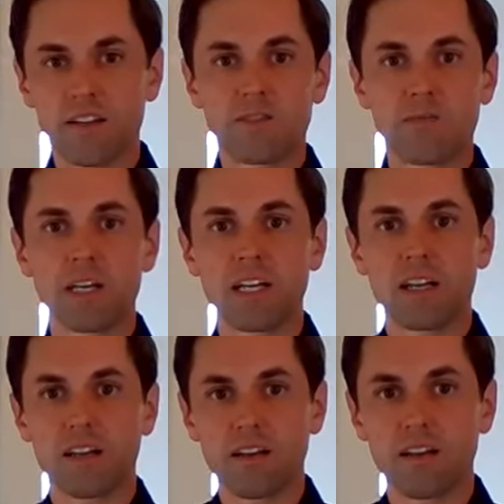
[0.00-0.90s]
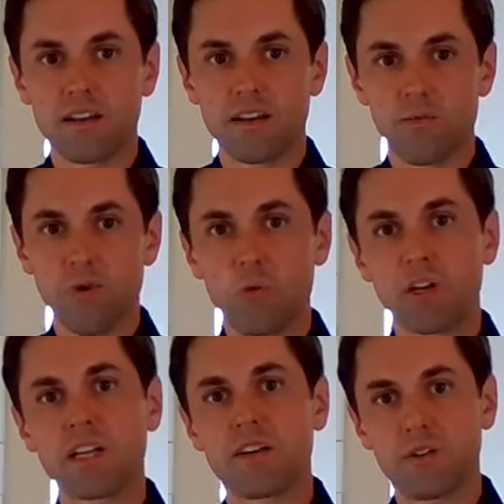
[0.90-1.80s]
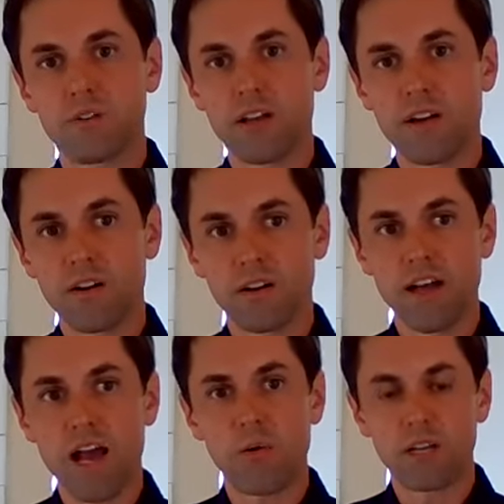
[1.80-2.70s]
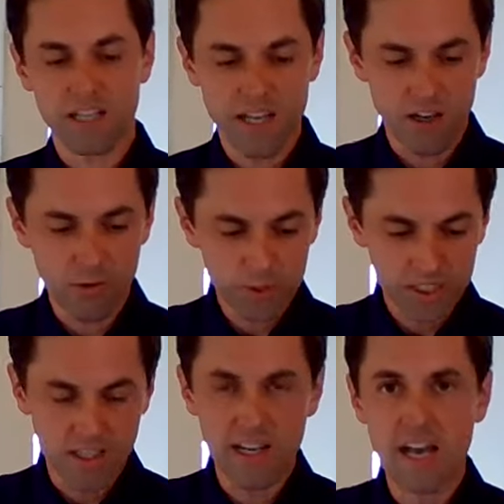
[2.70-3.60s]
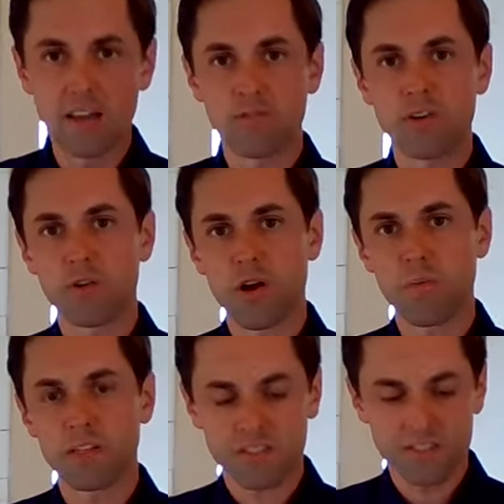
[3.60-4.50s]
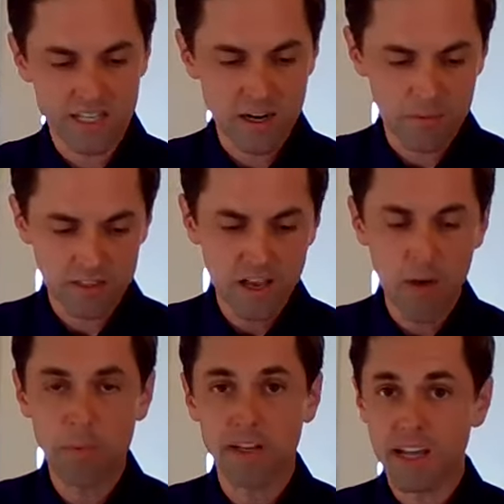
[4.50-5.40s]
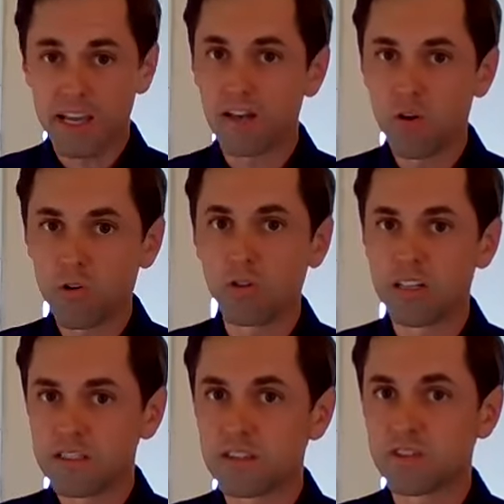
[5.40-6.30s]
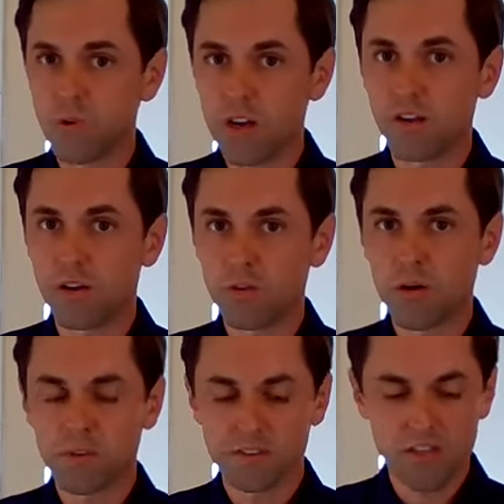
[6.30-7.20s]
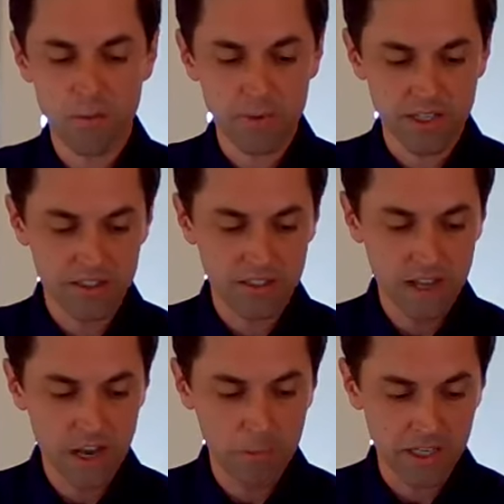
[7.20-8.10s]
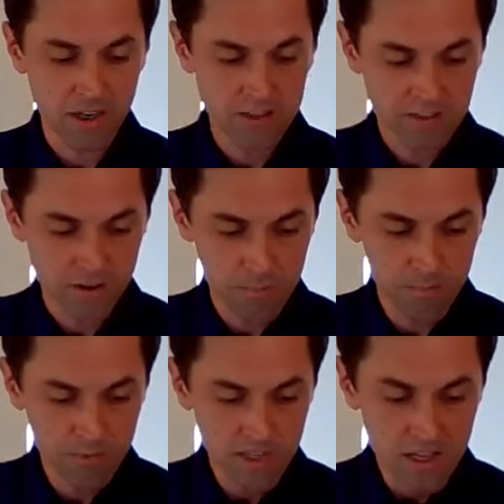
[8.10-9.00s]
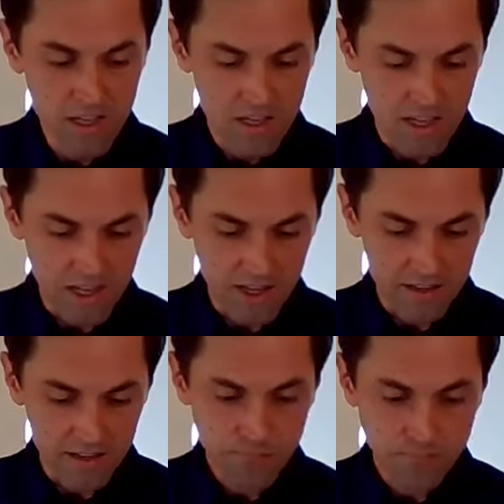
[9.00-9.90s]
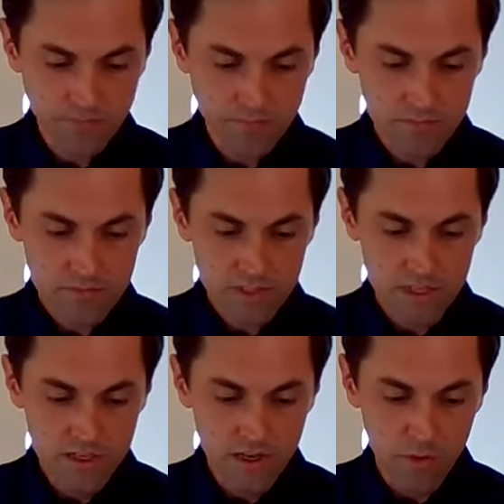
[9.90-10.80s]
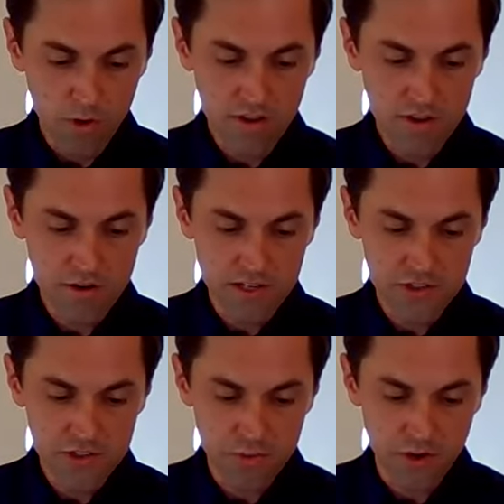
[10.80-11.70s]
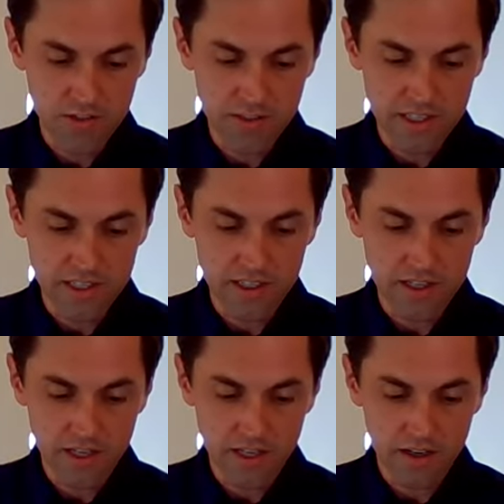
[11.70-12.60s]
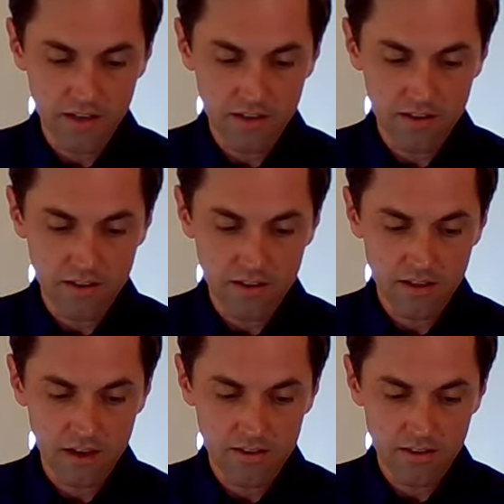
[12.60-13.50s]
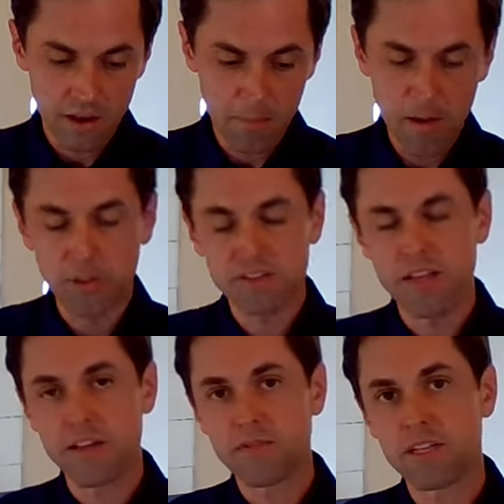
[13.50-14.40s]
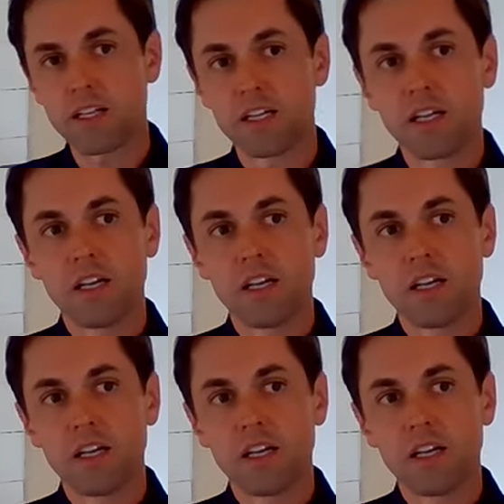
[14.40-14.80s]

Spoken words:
this meeting, and what we can do there and how we can help, and how the federal government and state government is helping, and local is as well. Local government is helping also. You know, one other issue on the on public safety,